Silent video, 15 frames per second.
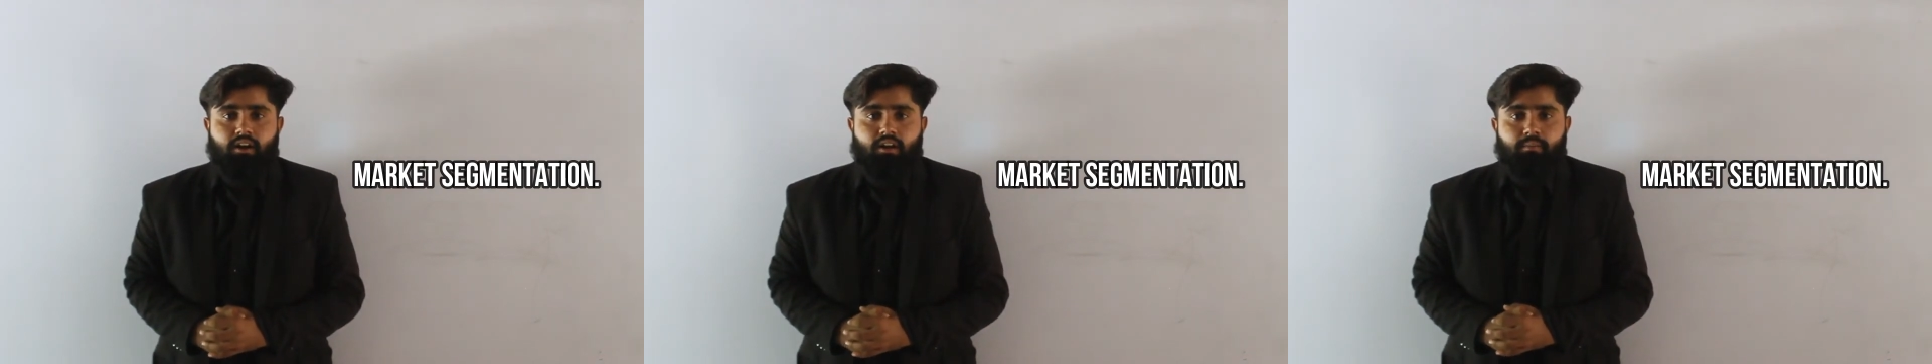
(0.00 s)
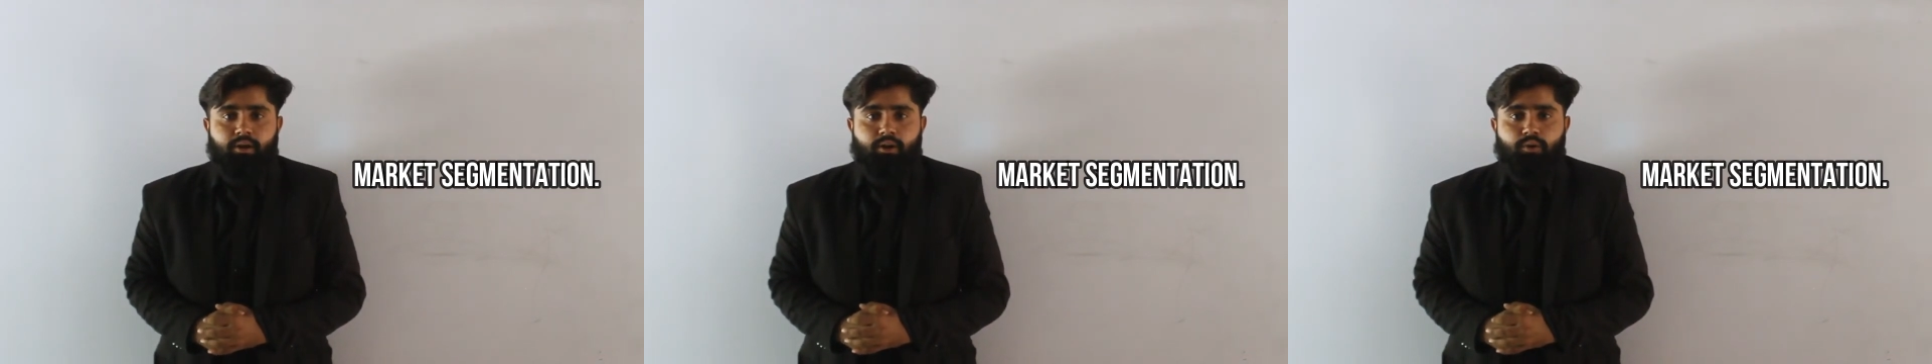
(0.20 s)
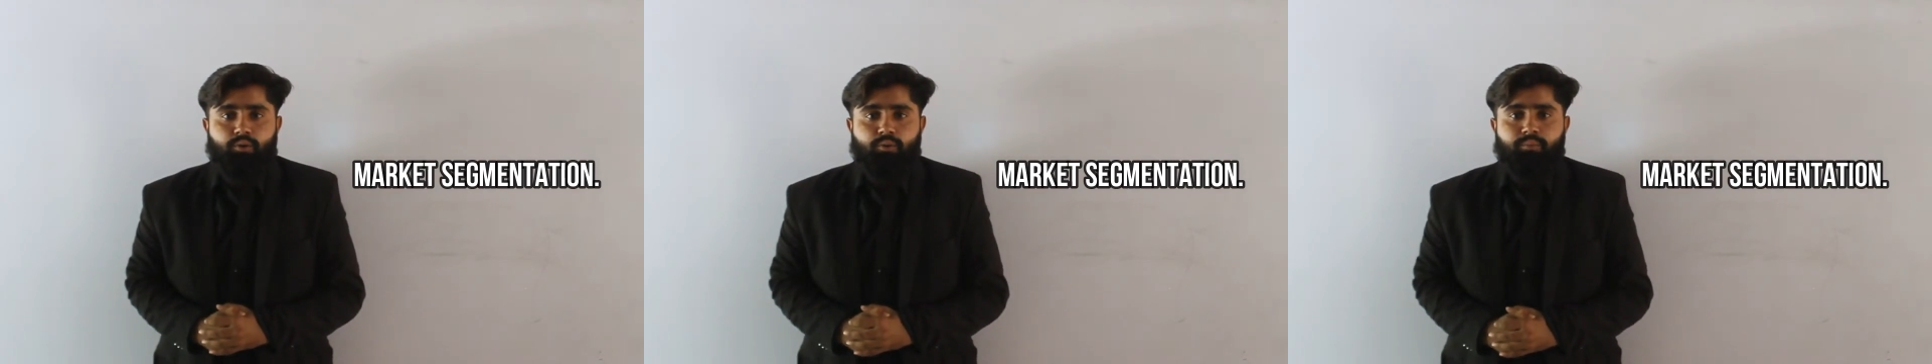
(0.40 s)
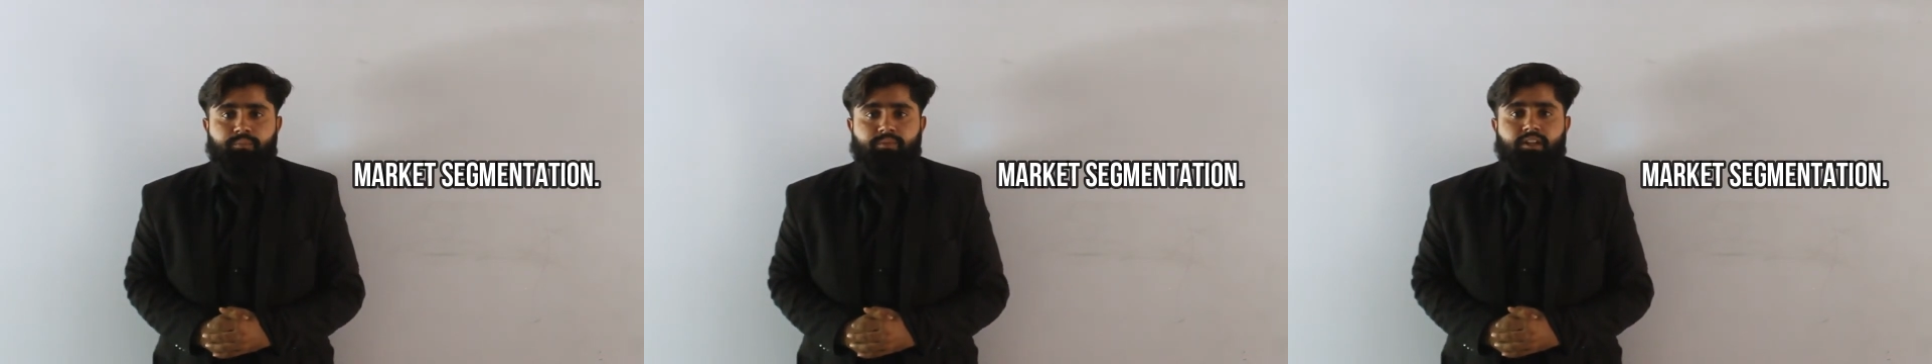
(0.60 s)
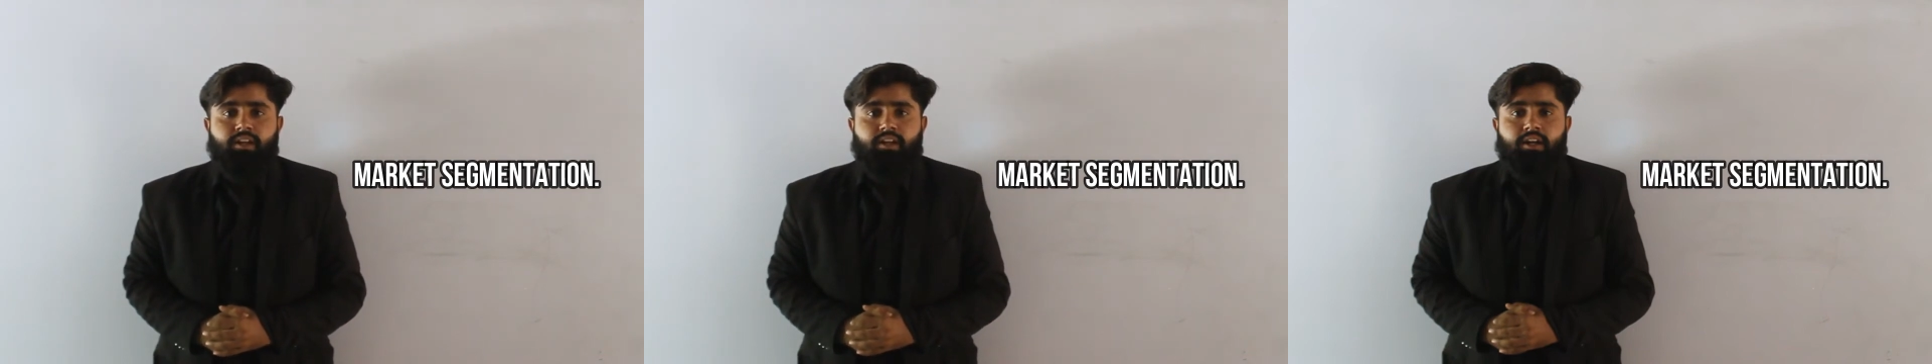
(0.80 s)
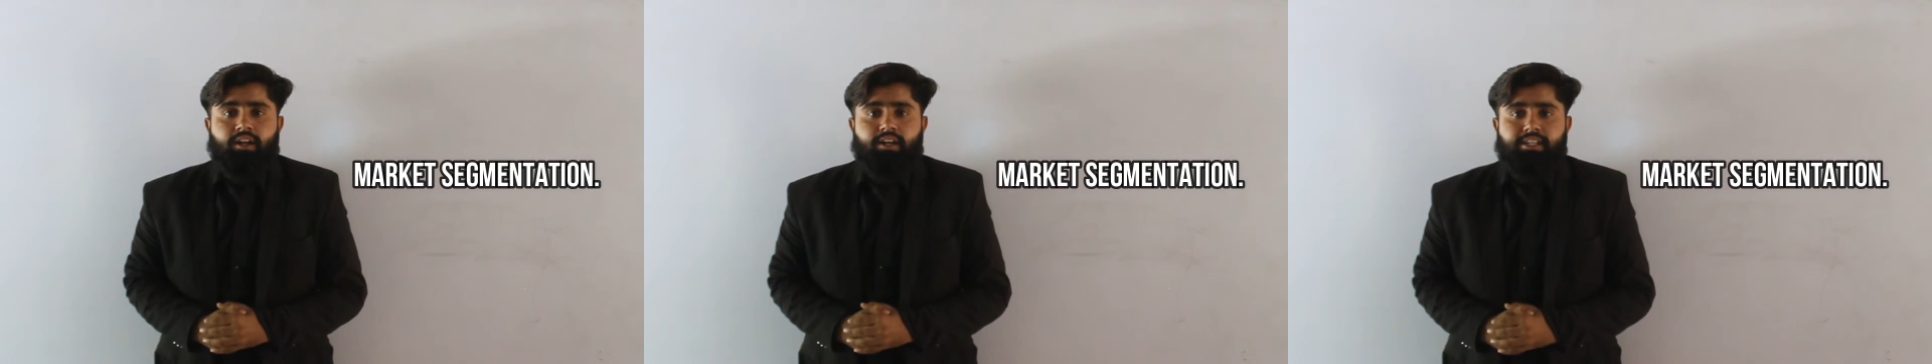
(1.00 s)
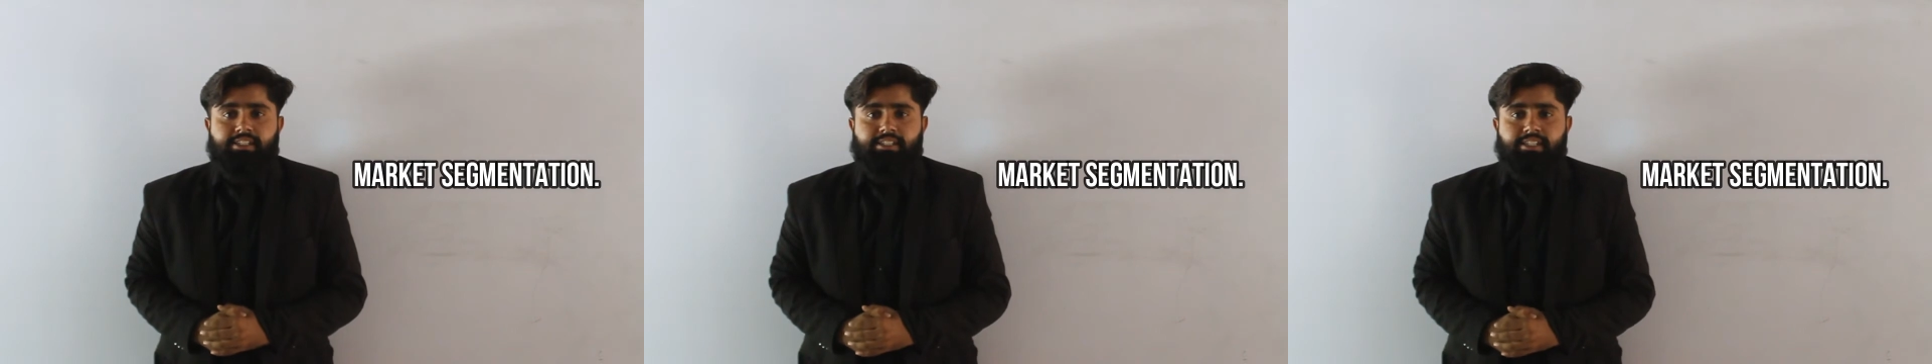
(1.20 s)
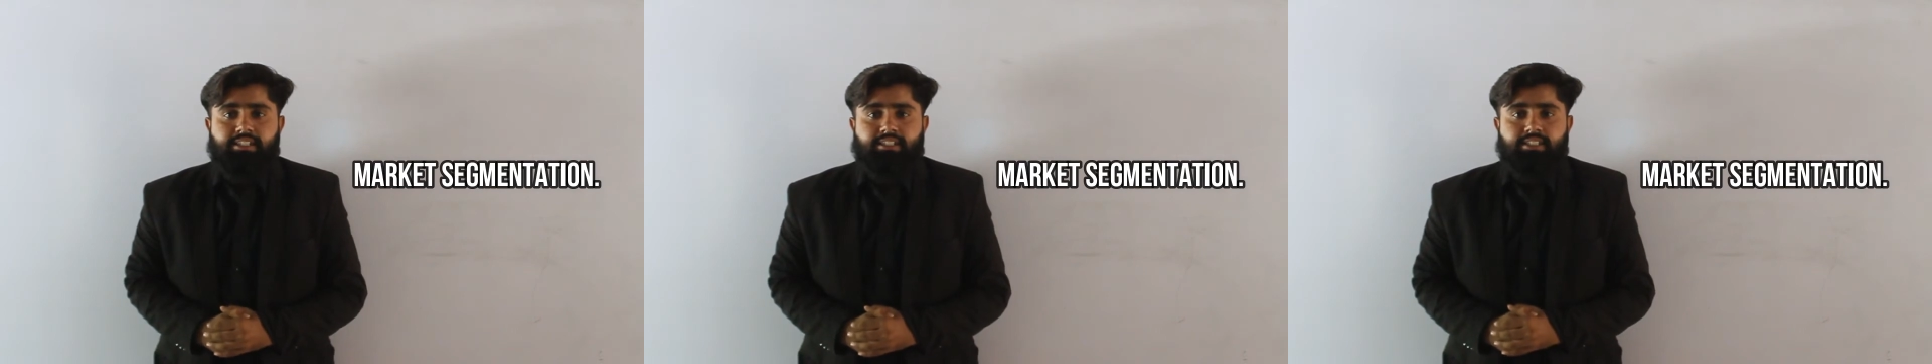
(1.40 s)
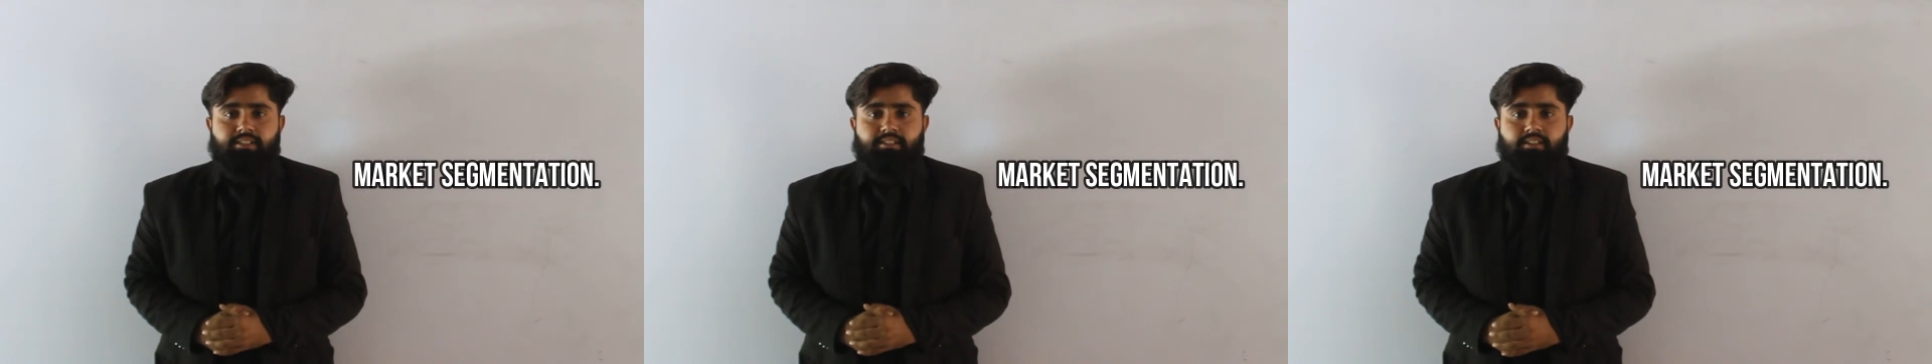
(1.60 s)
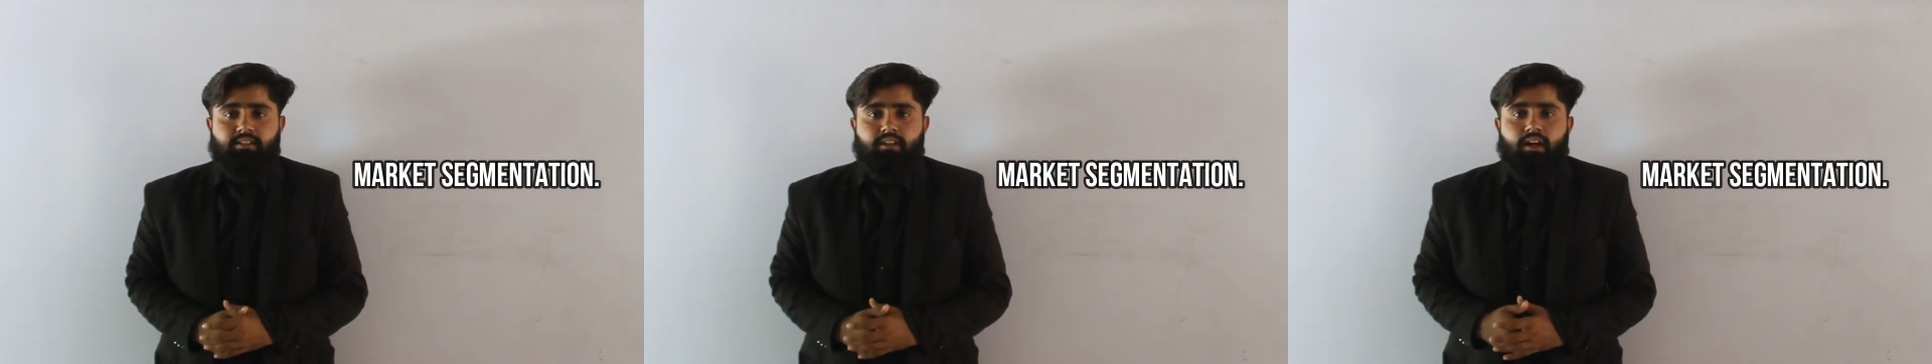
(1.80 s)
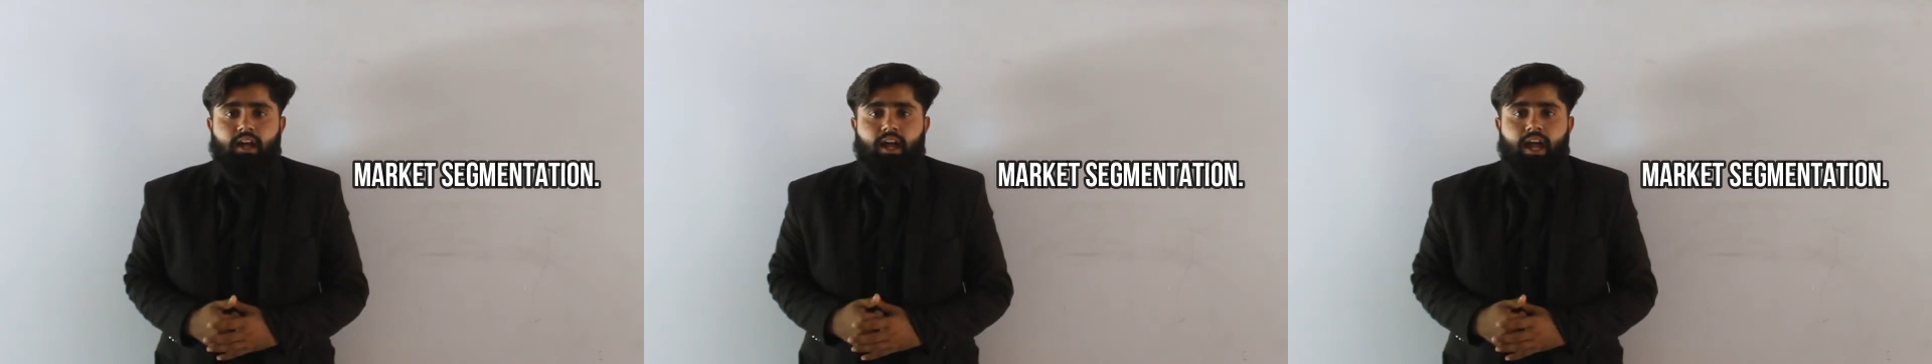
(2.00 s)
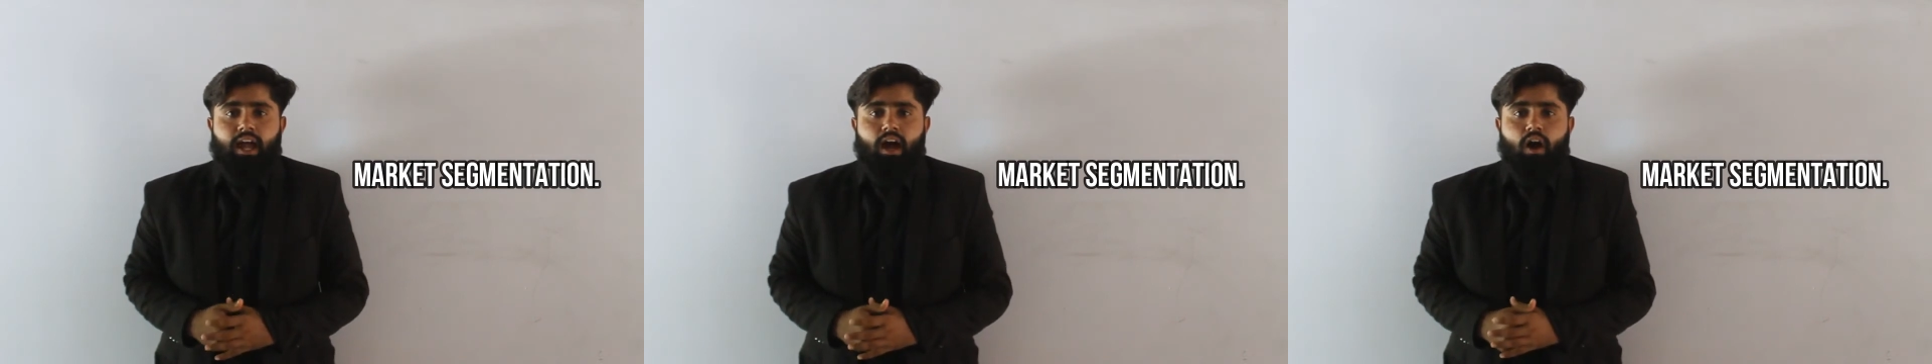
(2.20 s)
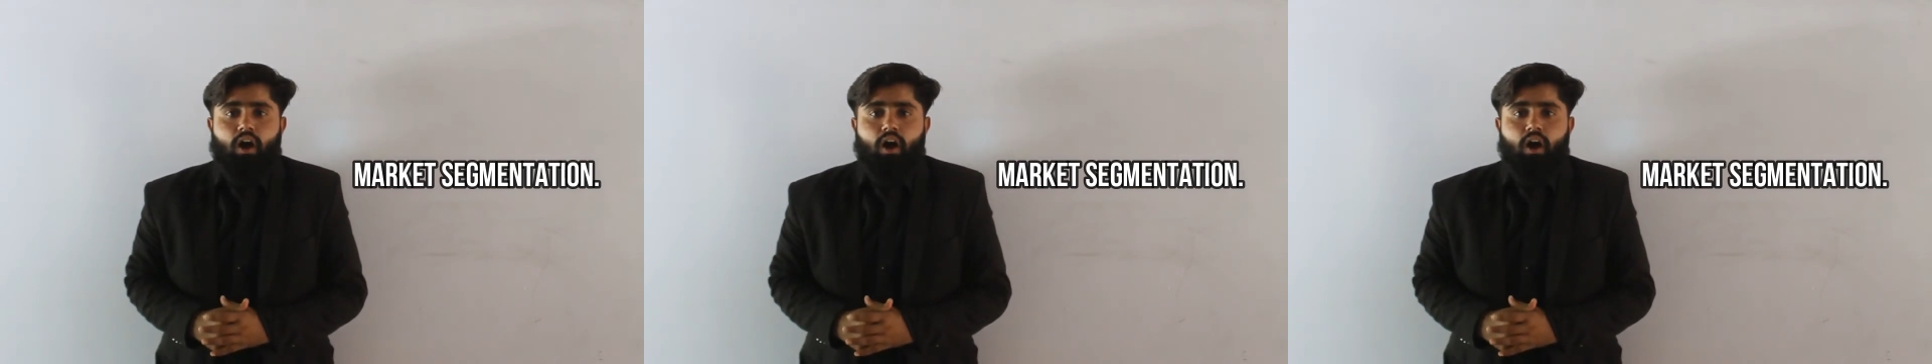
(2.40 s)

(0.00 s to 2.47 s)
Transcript: Number 2, distinction